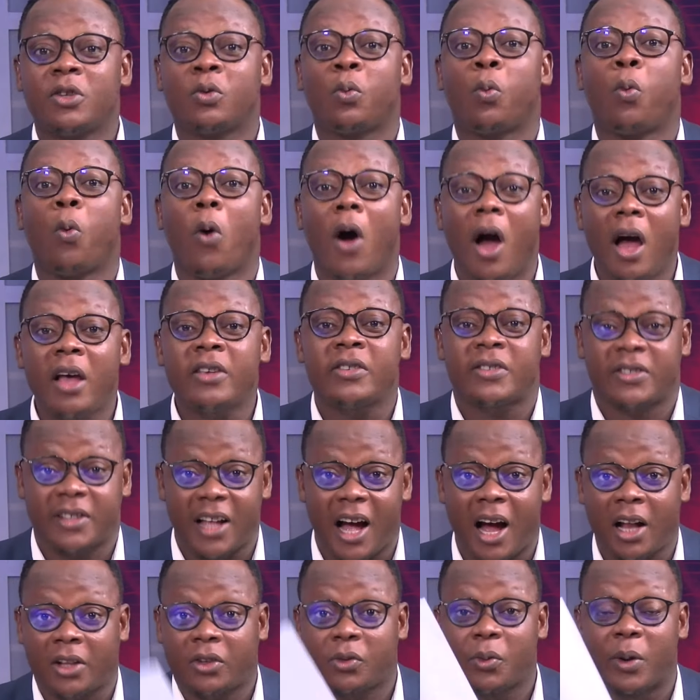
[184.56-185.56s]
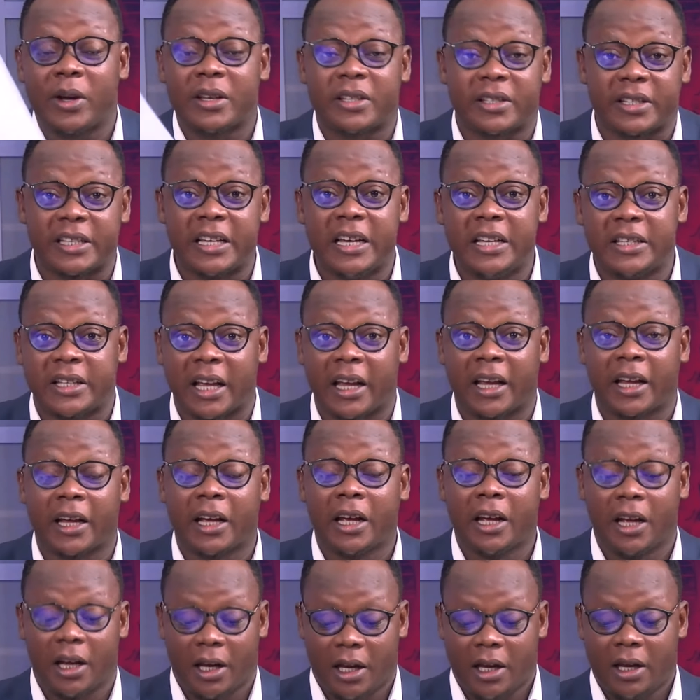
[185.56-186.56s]
worst start to a season.
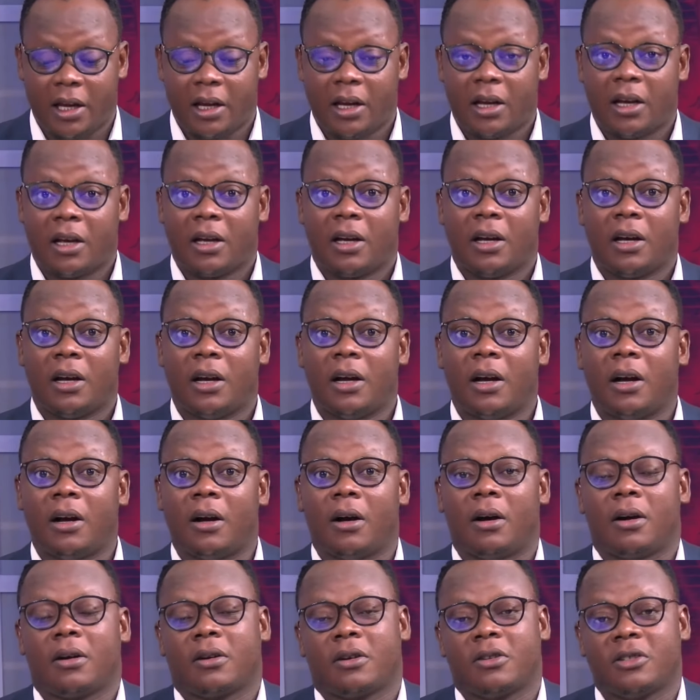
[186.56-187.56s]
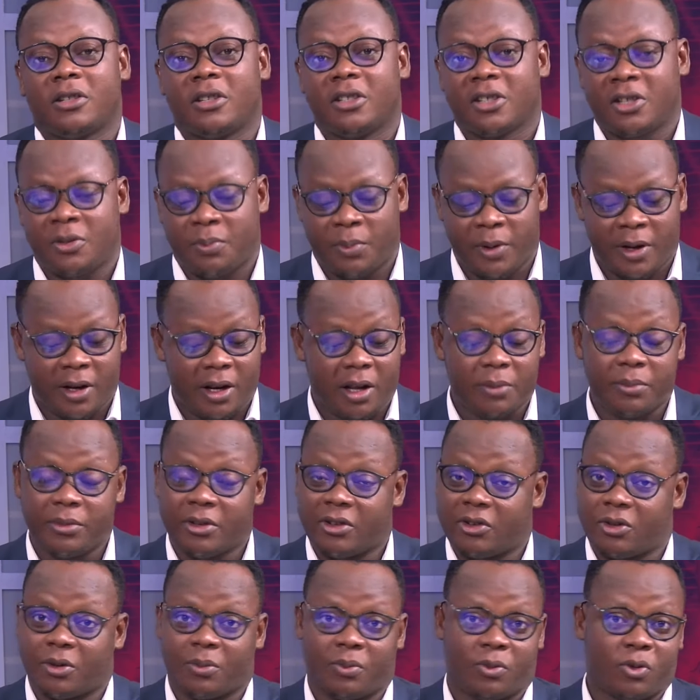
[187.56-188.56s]
Oh goodness me, let me
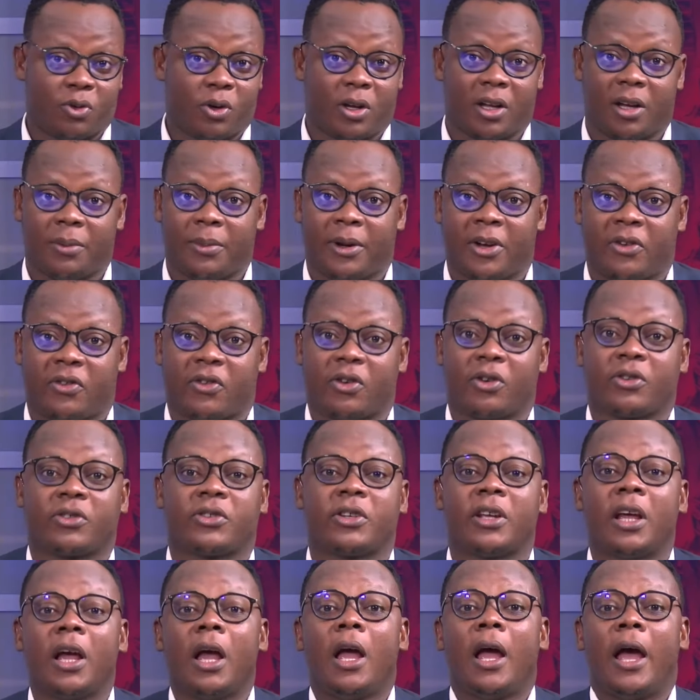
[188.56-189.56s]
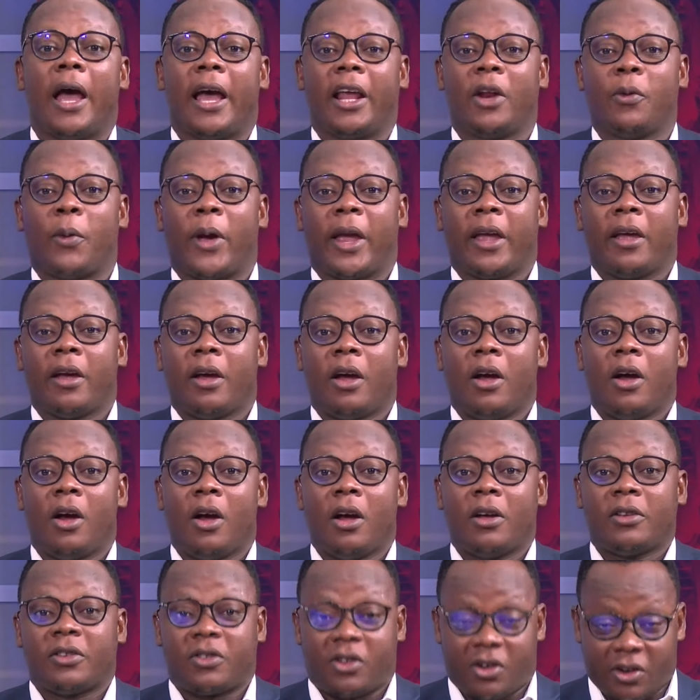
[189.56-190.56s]
stop talking about Chelsea. Anyway,
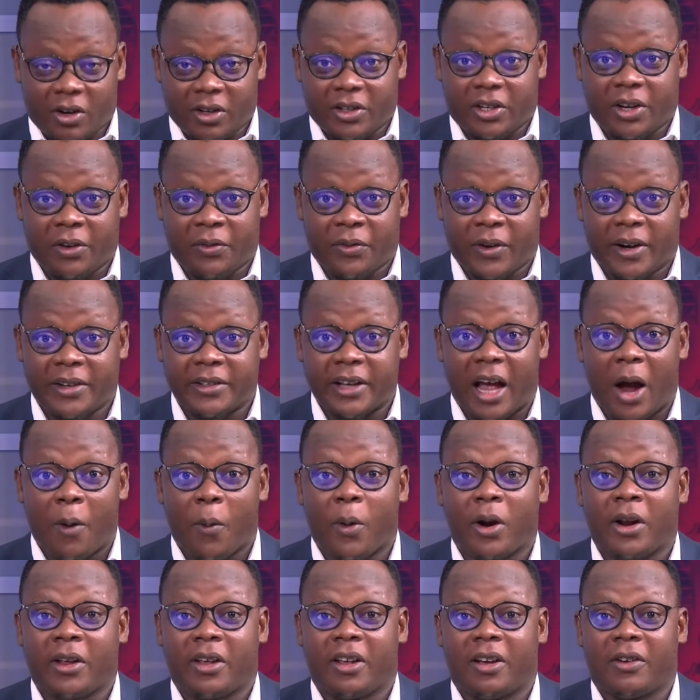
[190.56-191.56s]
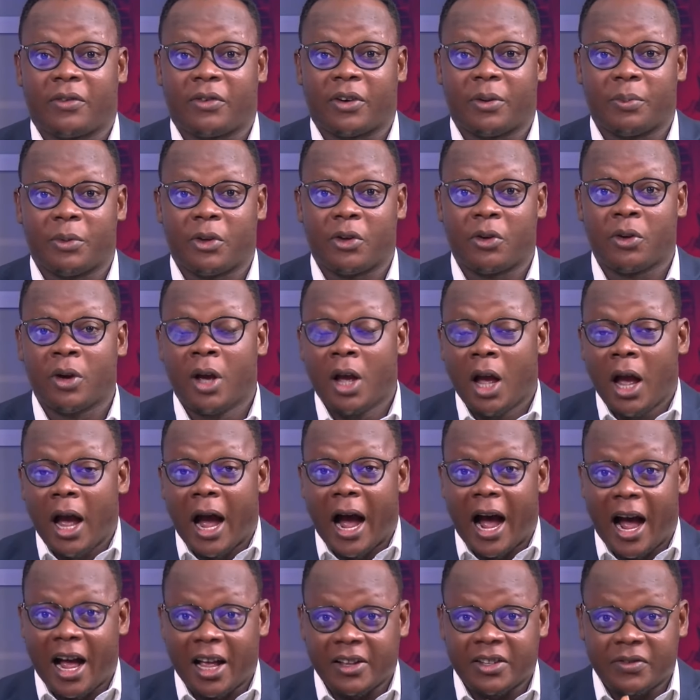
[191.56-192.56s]
Chelsea fans, I want to hear from you.
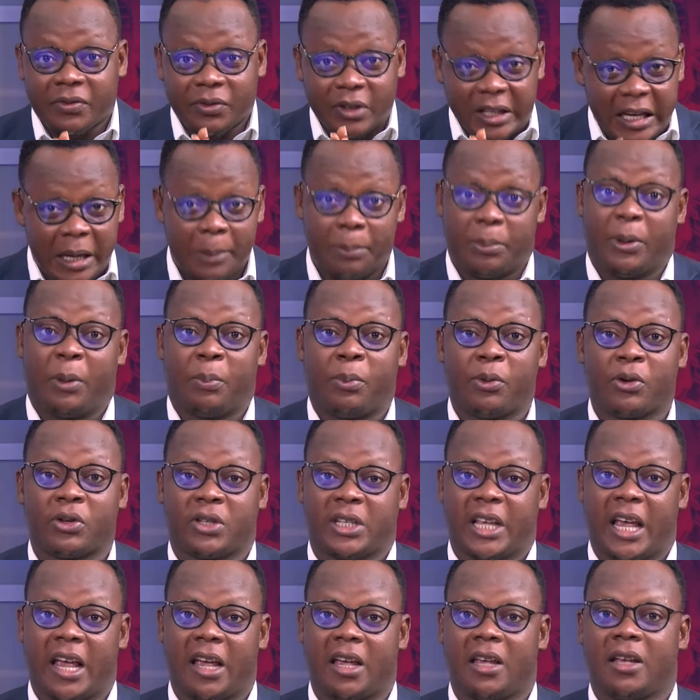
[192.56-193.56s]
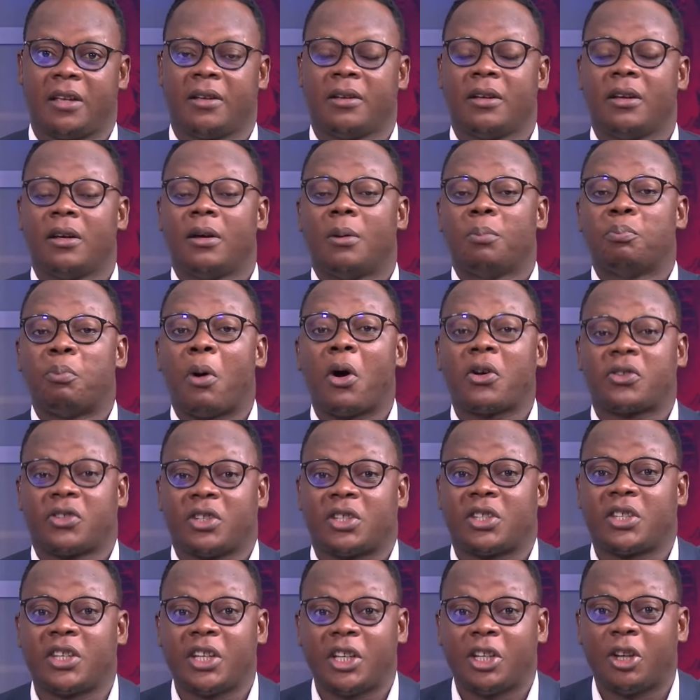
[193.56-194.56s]
I've seen people saying
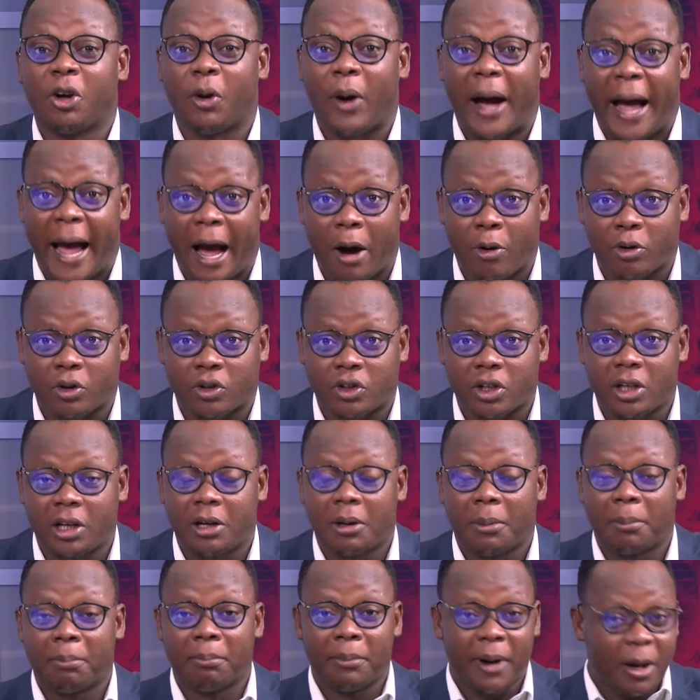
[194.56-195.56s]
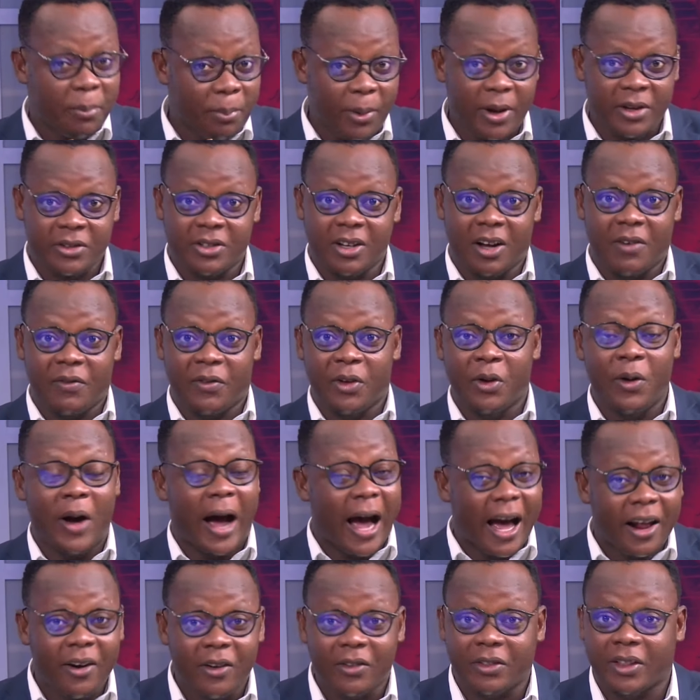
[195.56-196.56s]
Pochettino out. My personal view,
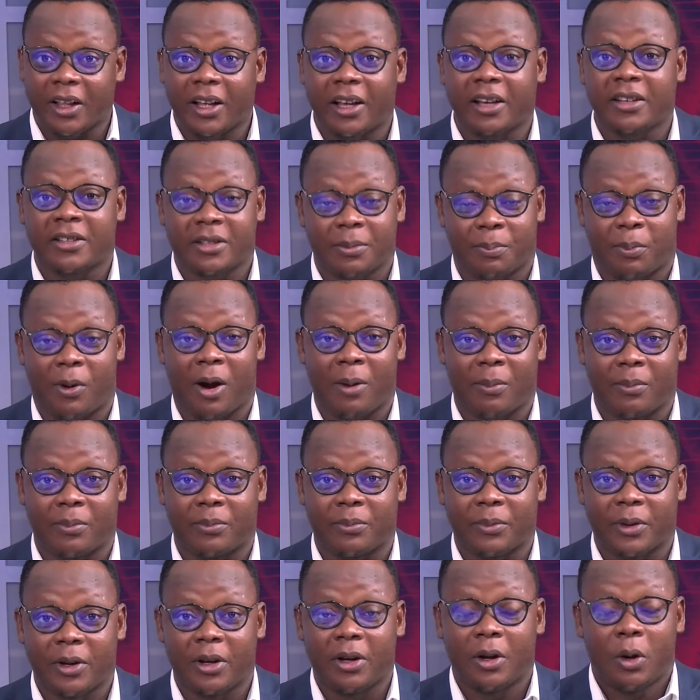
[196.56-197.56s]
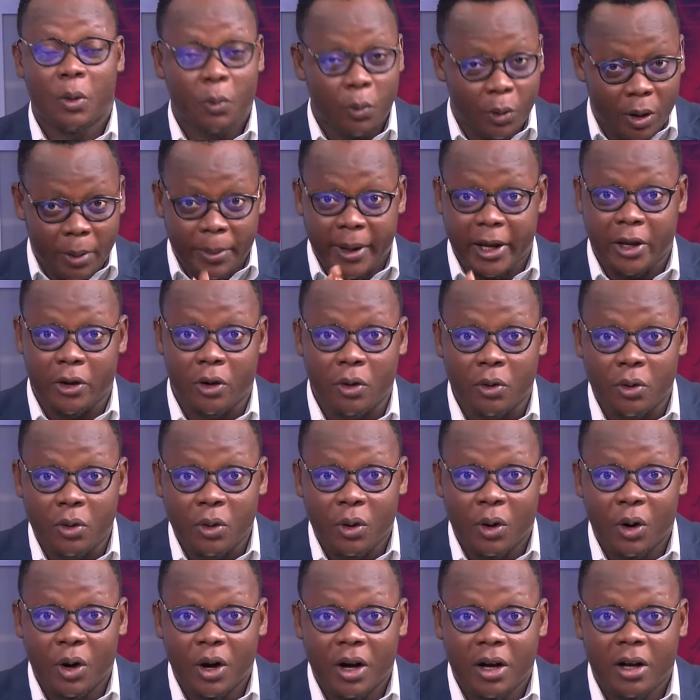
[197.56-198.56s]
I don't think it's the problem. What about you?
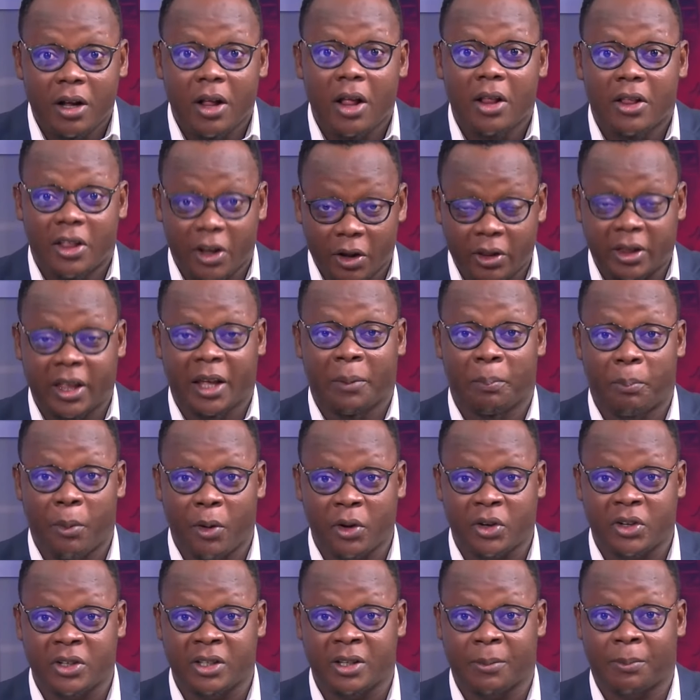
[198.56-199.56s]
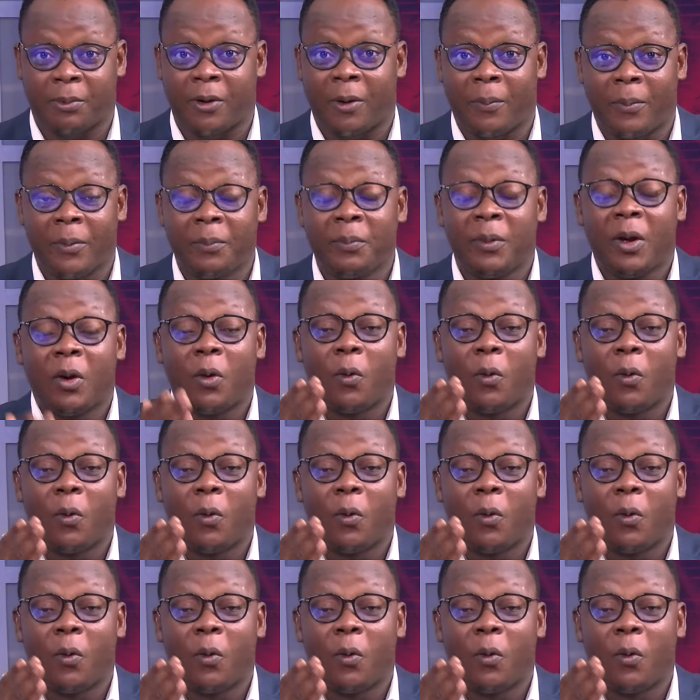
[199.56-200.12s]
Do you think Poch is the problem?